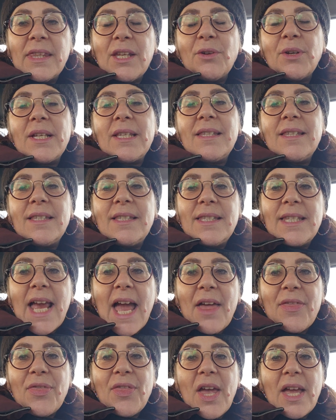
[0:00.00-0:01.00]
There is
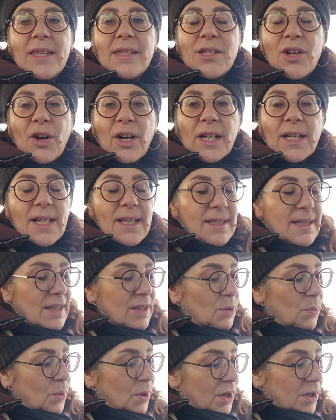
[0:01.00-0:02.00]
death and darkness in
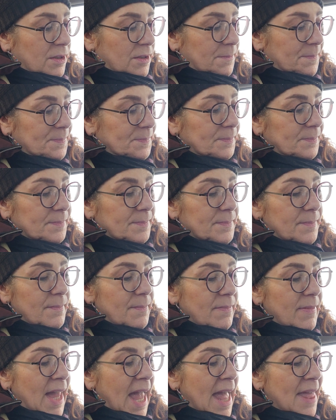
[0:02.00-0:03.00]
the world.
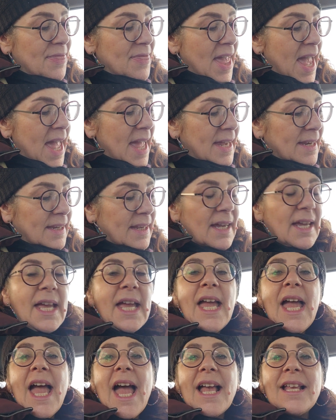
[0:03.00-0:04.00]
And then,
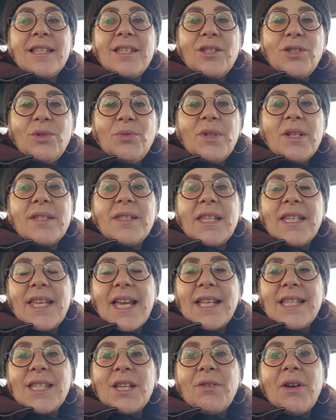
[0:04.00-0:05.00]
as soon as the
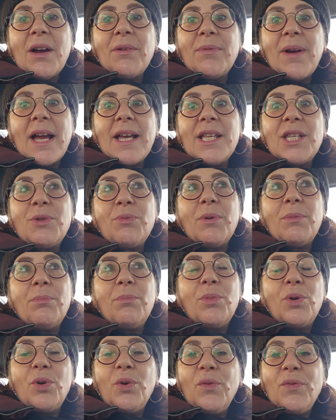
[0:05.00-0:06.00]
yetzer hara is
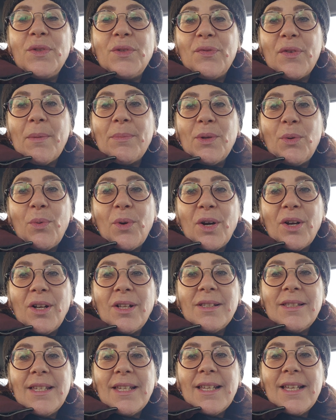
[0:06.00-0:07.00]
removed from the
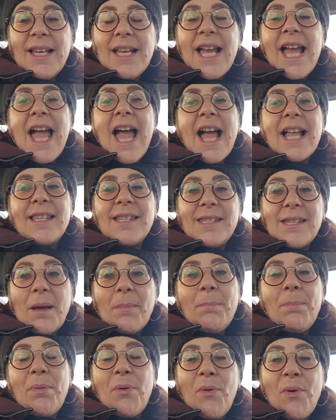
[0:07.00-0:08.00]
world, at
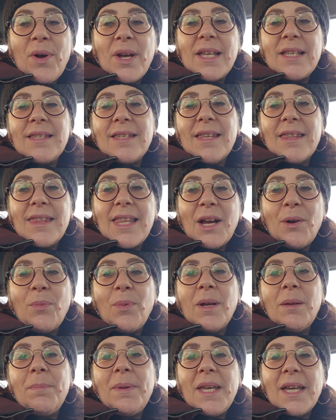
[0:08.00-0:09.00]
some point, there
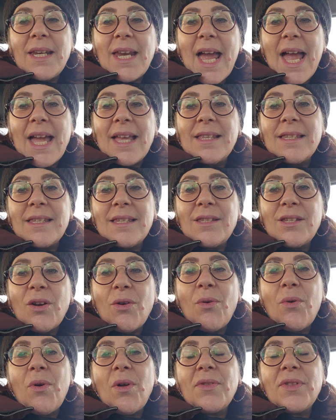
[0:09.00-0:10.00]
will be an end to
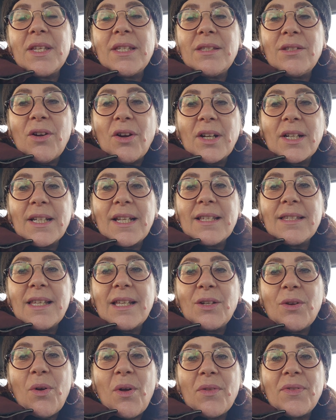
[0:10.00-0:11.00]
all this darkness
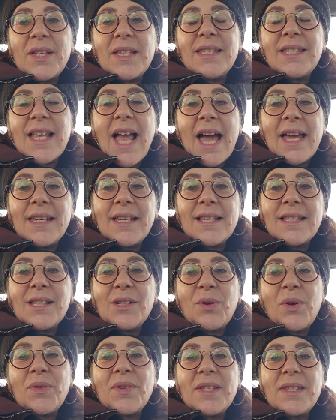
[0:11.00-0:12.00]
and all this sadness
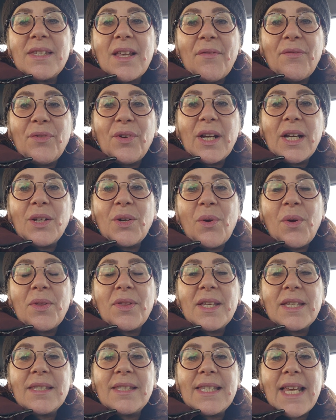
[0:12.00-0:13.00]
and all this suffering and all
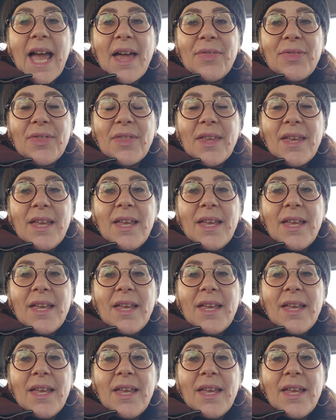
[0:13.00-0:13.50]
this death.